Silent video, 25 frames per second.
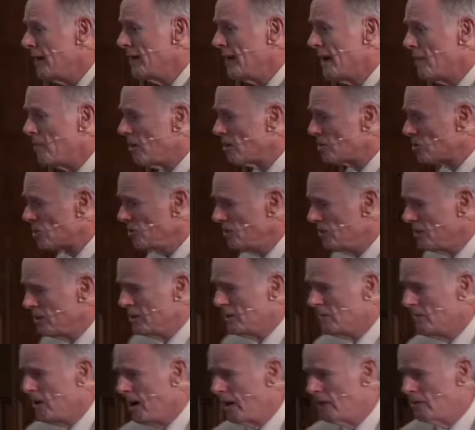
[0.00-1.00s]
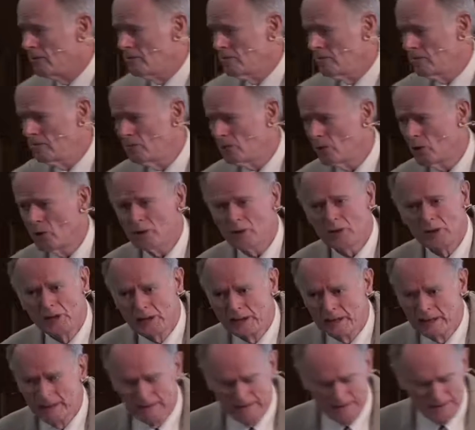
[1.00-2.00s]
I must have been about
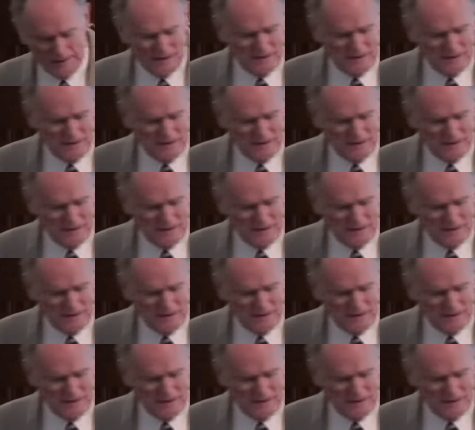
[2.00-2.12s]
13.